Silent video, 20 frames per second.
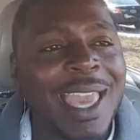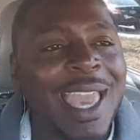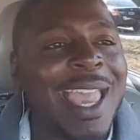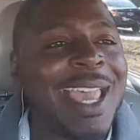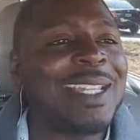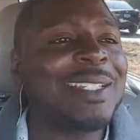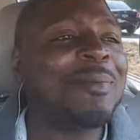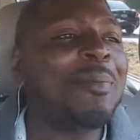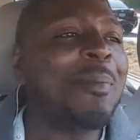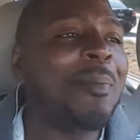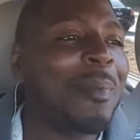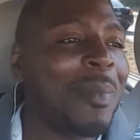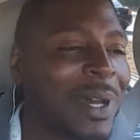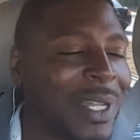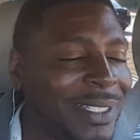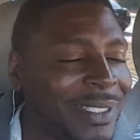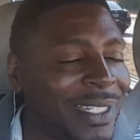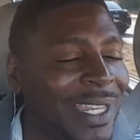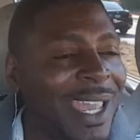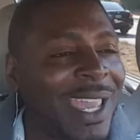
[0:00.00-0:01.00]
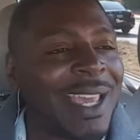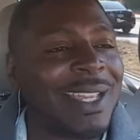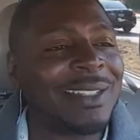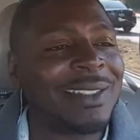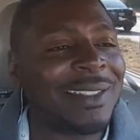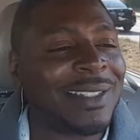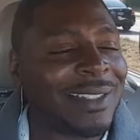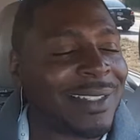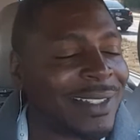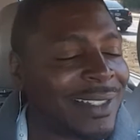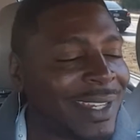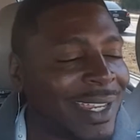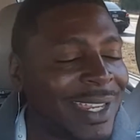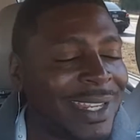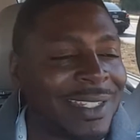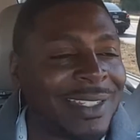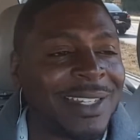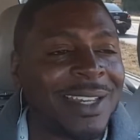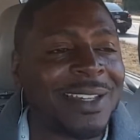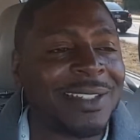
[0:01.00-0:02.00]
As much as
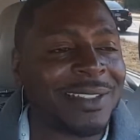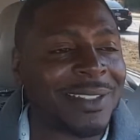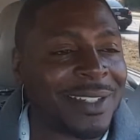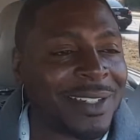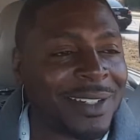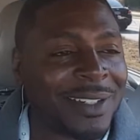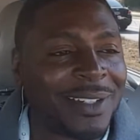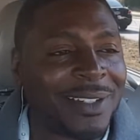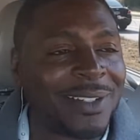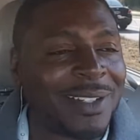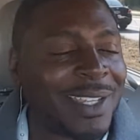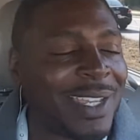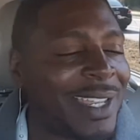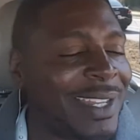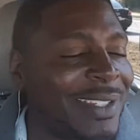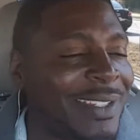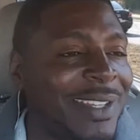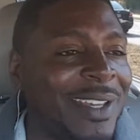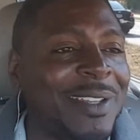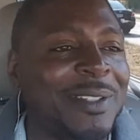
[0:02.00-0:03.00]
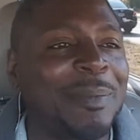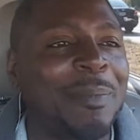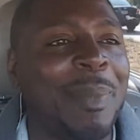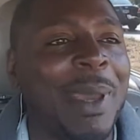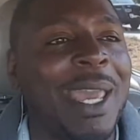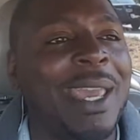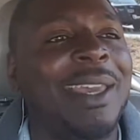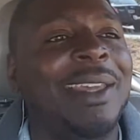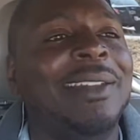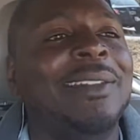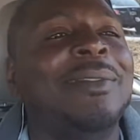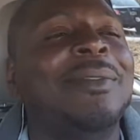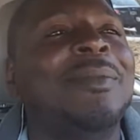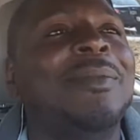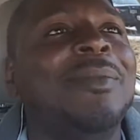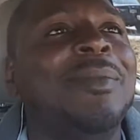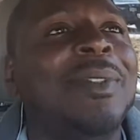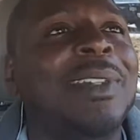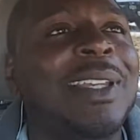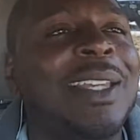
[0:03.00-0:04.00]
it does good, it does bad.
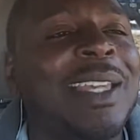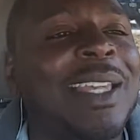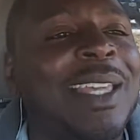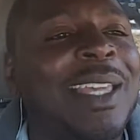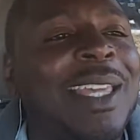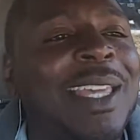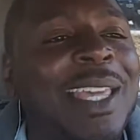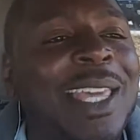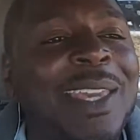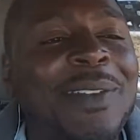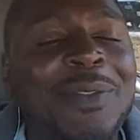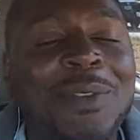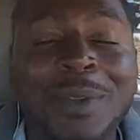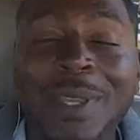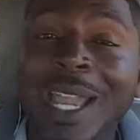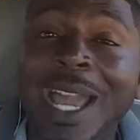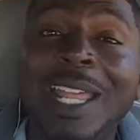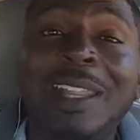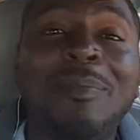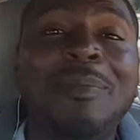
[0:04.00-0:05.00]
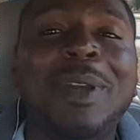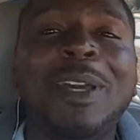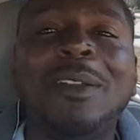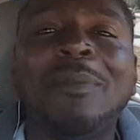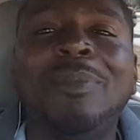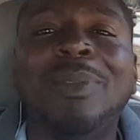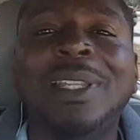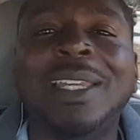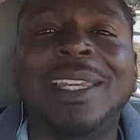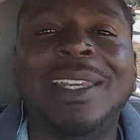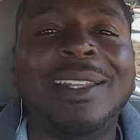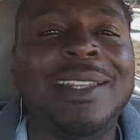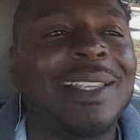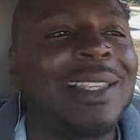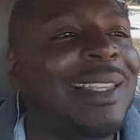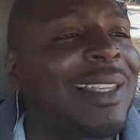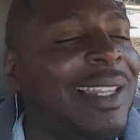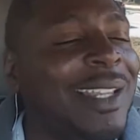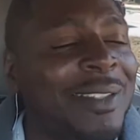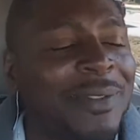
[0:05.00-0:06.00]
If you got a better plan,
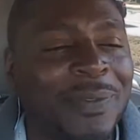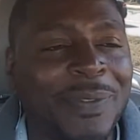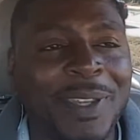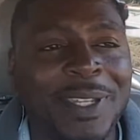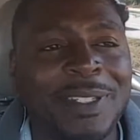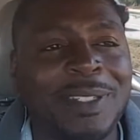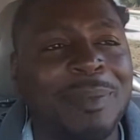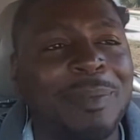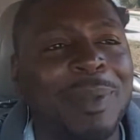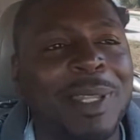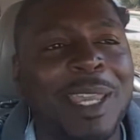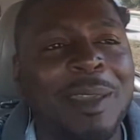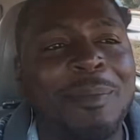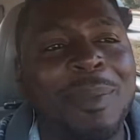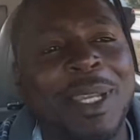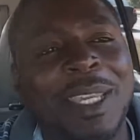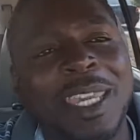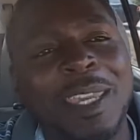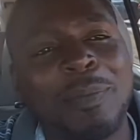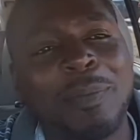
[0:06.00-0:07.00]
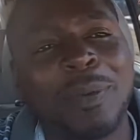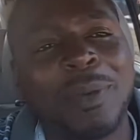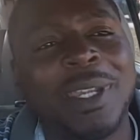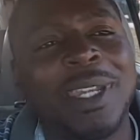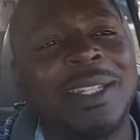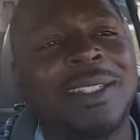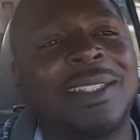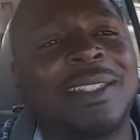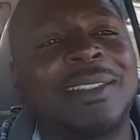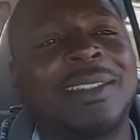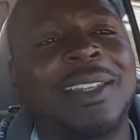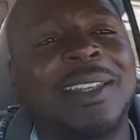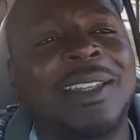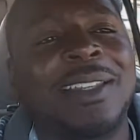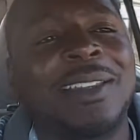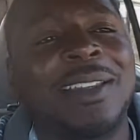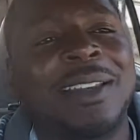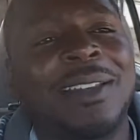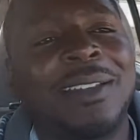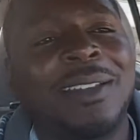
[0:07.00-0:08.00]
let's fix the plan, but keep pre-existing
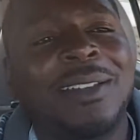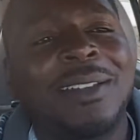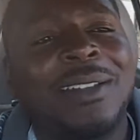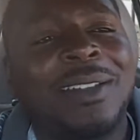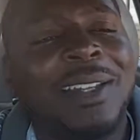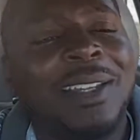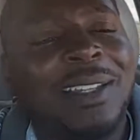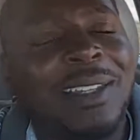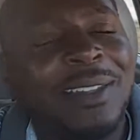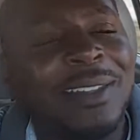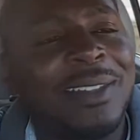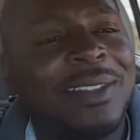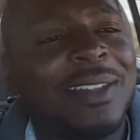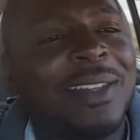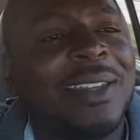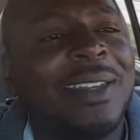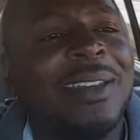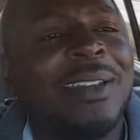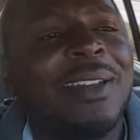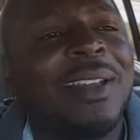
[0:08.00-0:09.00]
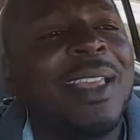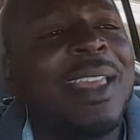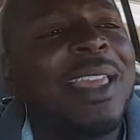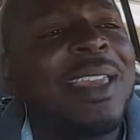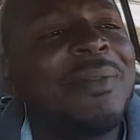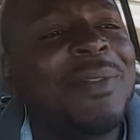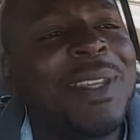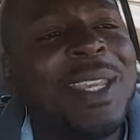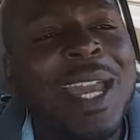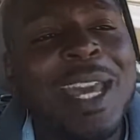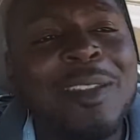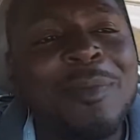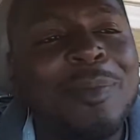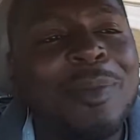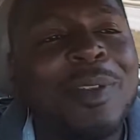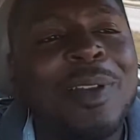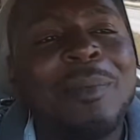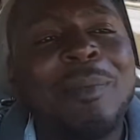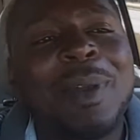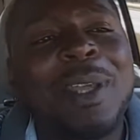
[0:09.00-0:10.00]
conditions in there. If you got
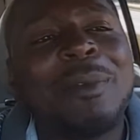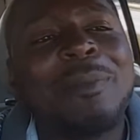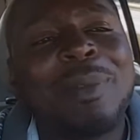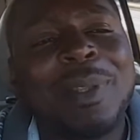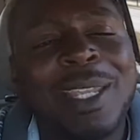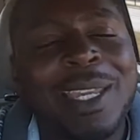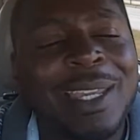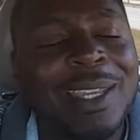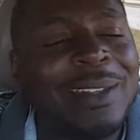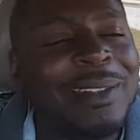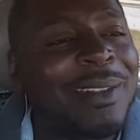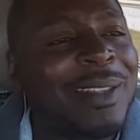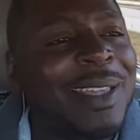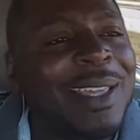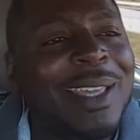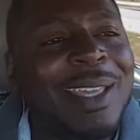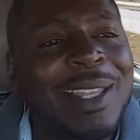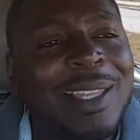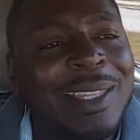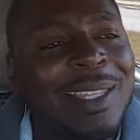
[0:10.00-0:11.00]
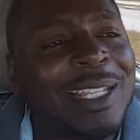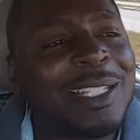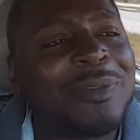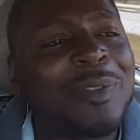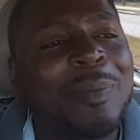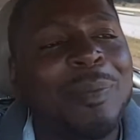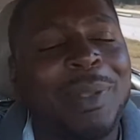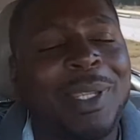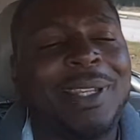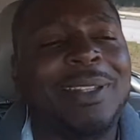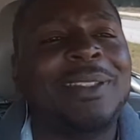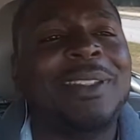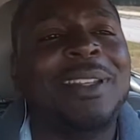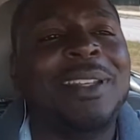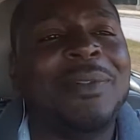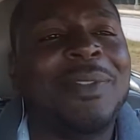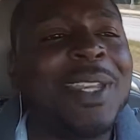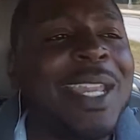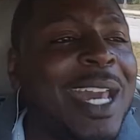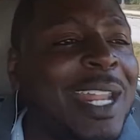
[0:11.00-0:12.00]
a better plan, let's replace it.
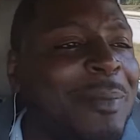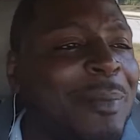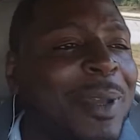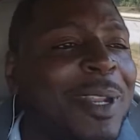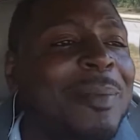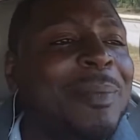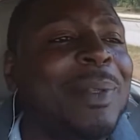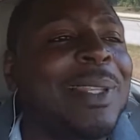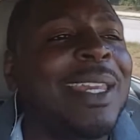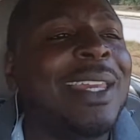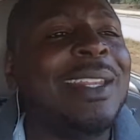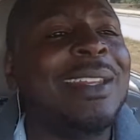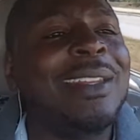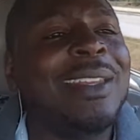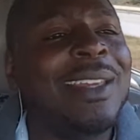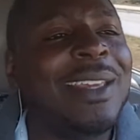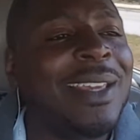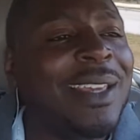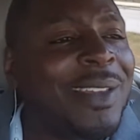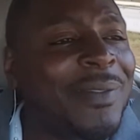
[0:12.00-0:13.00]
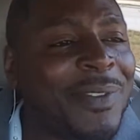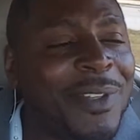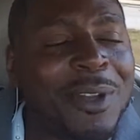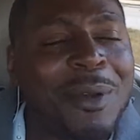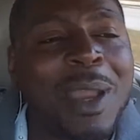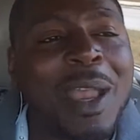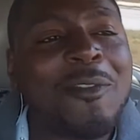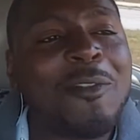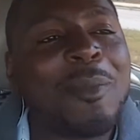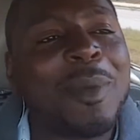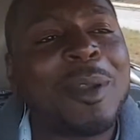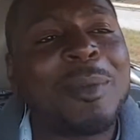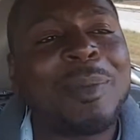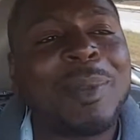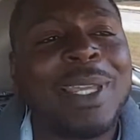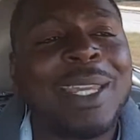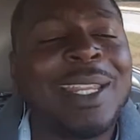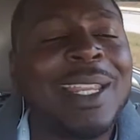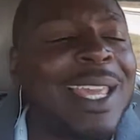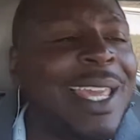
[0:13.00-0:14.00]
If you got a better plan, if you don't have a better
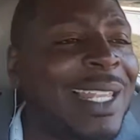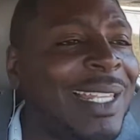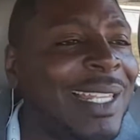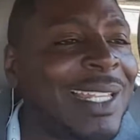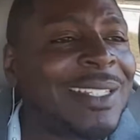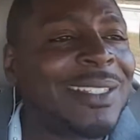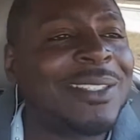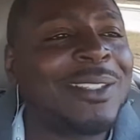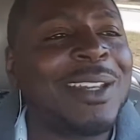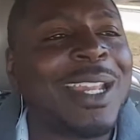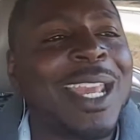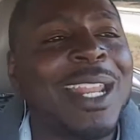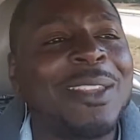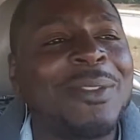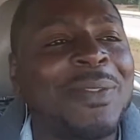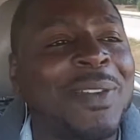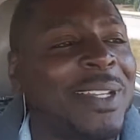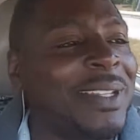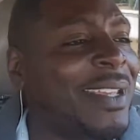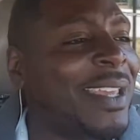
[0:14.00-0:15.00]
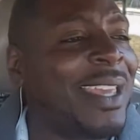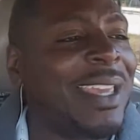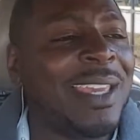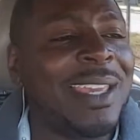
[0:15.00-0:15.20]
plan, let's look at it.